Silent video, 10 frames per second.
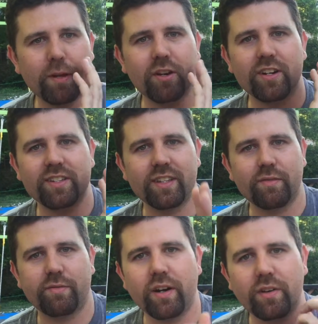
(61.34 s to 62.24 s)
bitterness at the
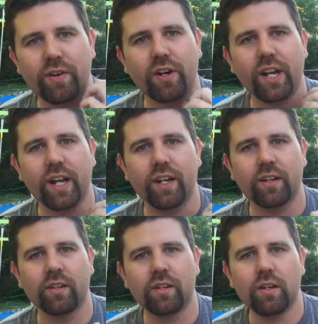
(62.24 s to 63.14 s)
very, very
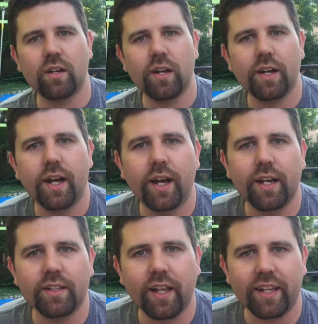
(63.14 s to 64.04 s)
end.
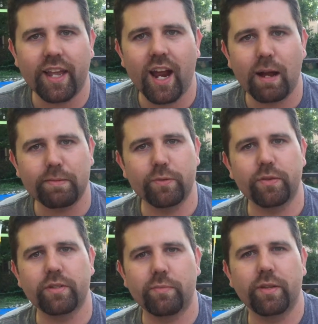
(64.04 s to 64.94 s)
Uh, like they hopped it
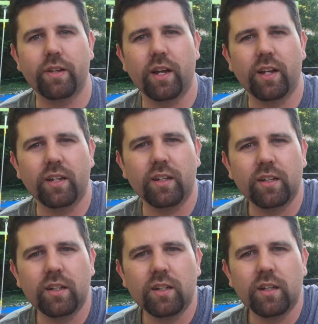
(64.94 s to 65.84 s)
with something uh,
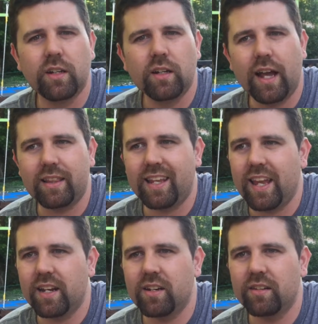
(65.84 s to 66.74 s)
at the
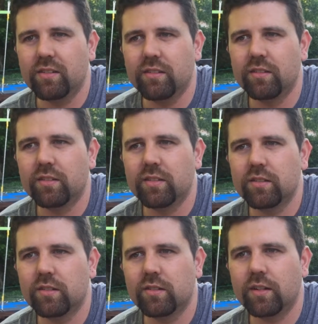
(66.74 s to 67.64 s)
end.
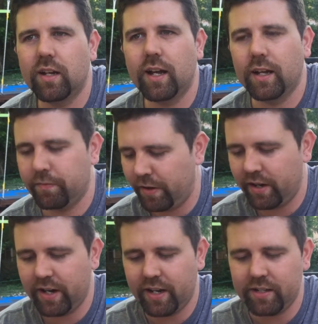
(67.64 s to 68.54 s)
Uh,
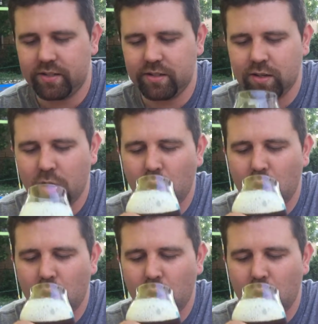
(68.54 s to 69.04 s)
very nice.